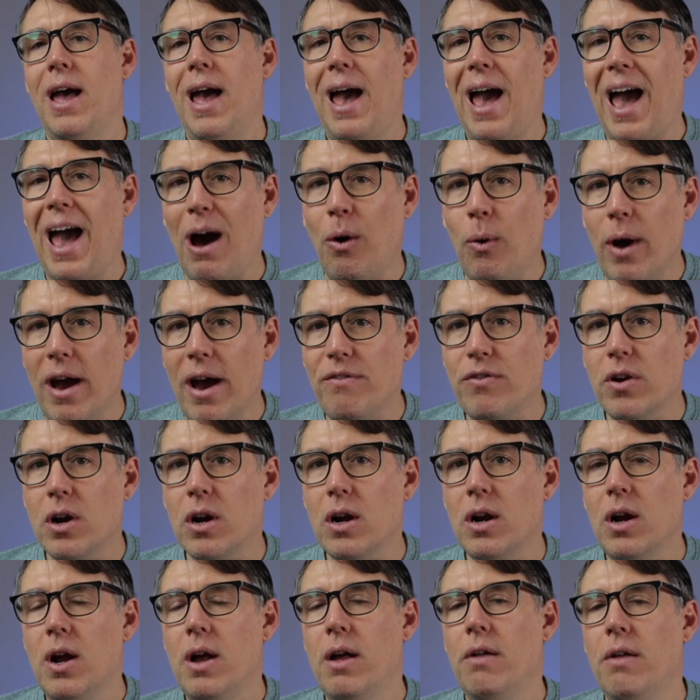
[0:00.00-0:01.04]

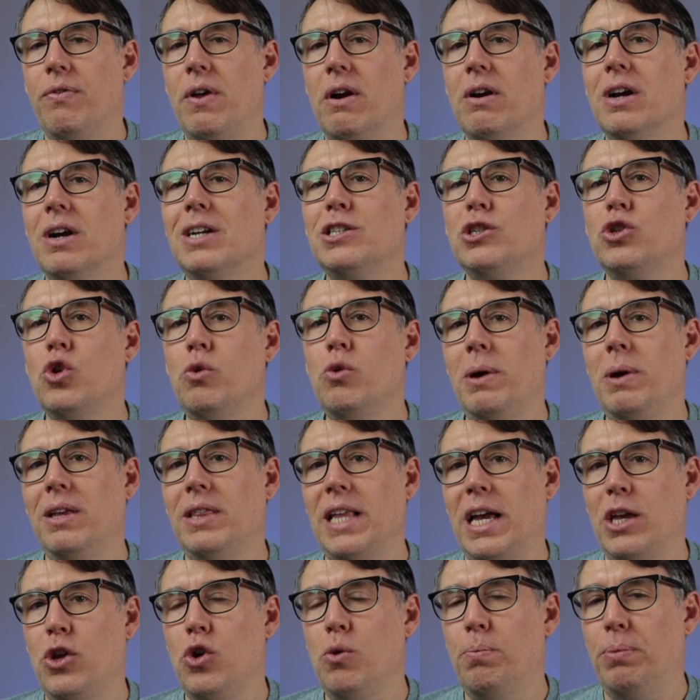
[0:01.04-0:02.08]
However, they're assuming
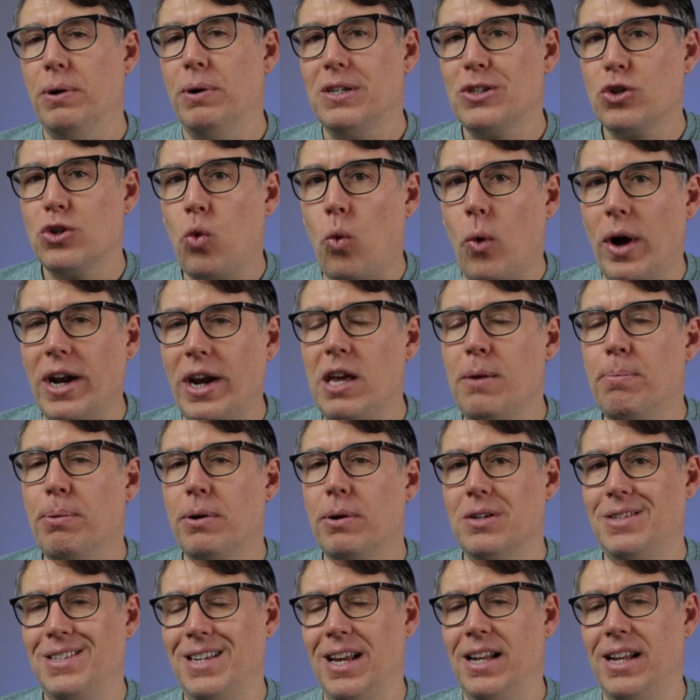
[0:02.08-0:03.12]
that you put
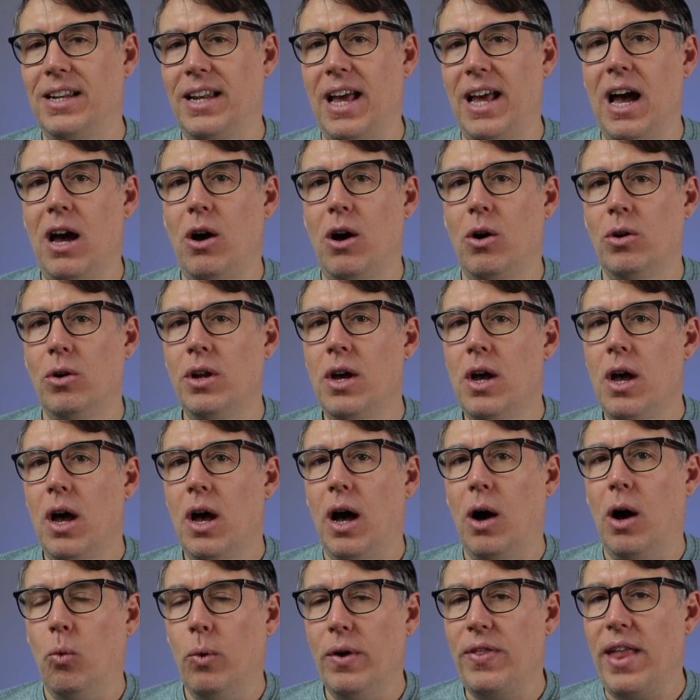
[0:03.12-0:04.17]
20% down
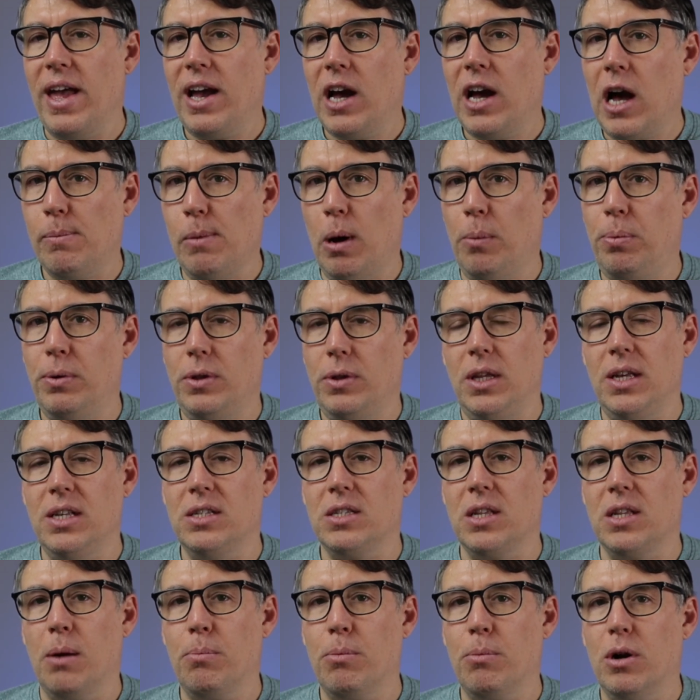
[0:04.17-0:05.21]
when they come up with
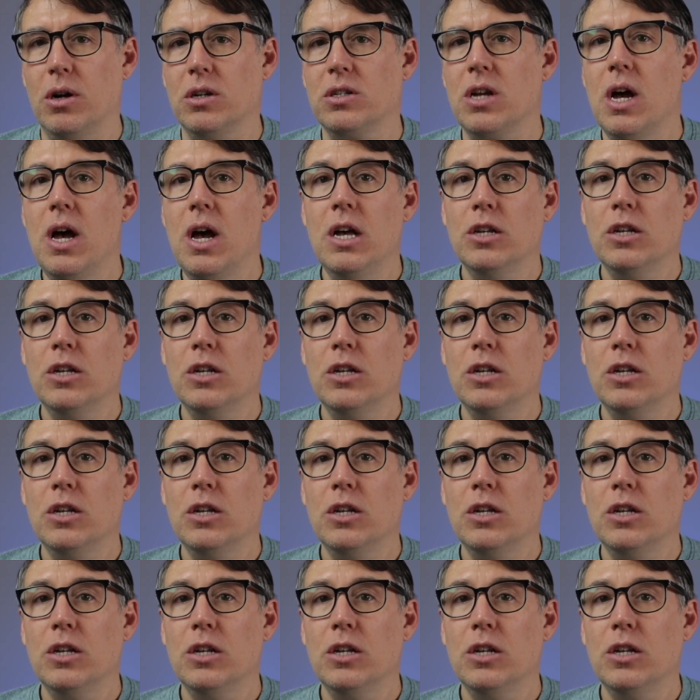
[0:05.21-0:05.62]
these numbers.